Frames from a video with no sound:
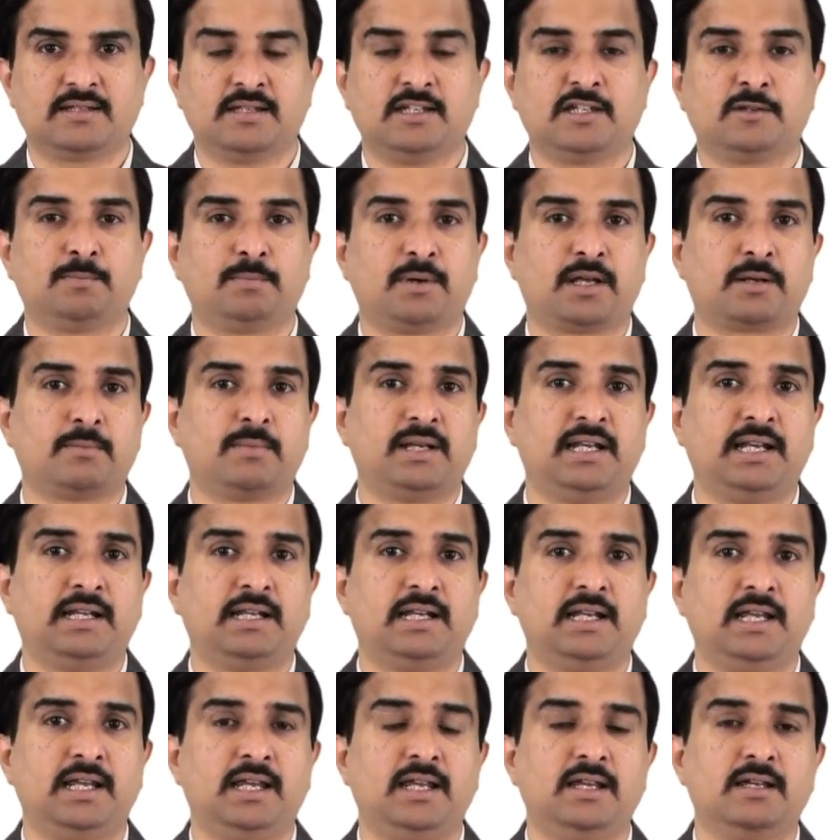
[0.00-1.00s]
is
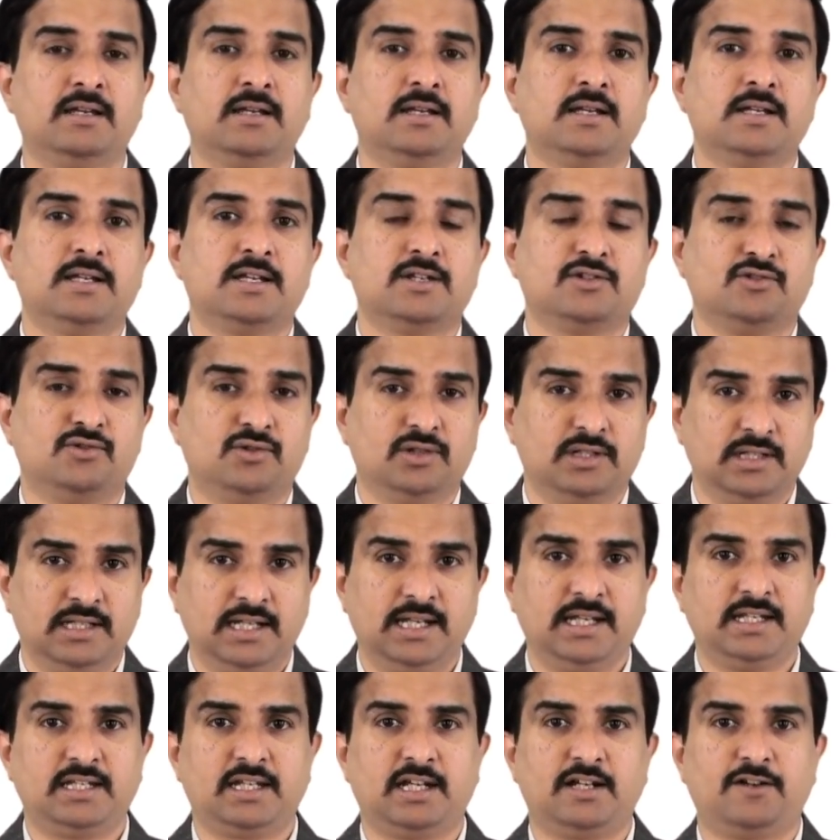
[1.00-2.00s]
permanently
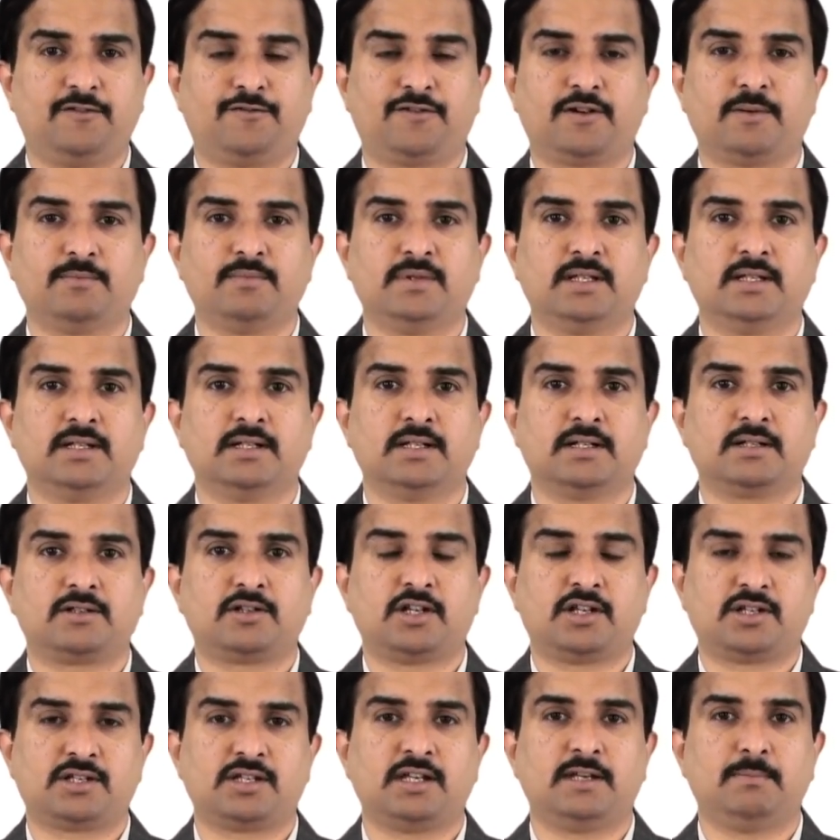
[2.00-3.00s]
deleted from the
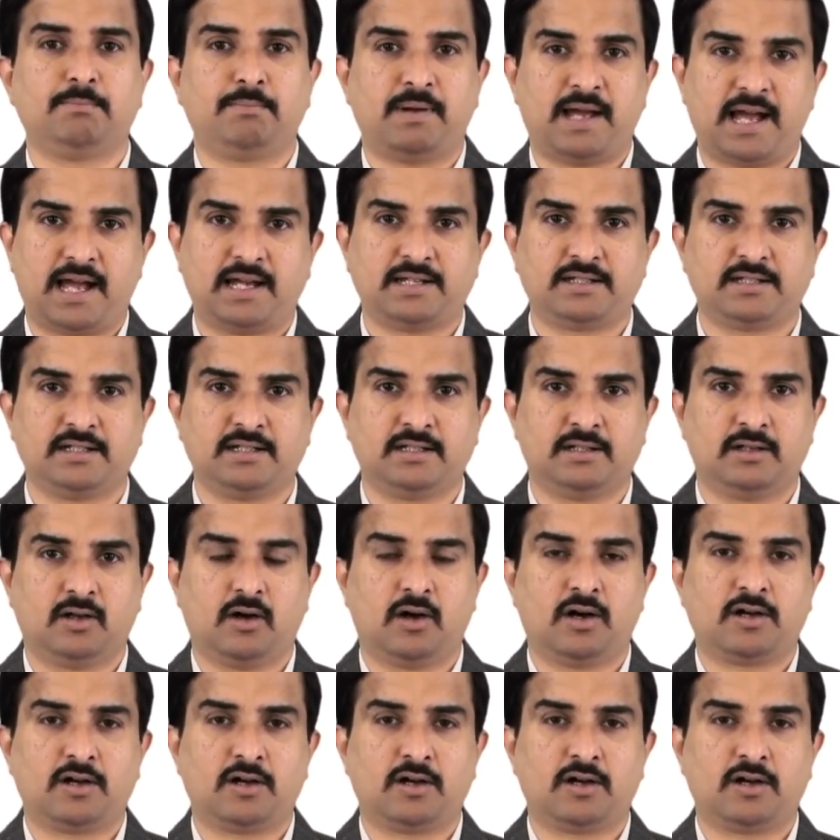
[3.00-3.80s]
testing pattern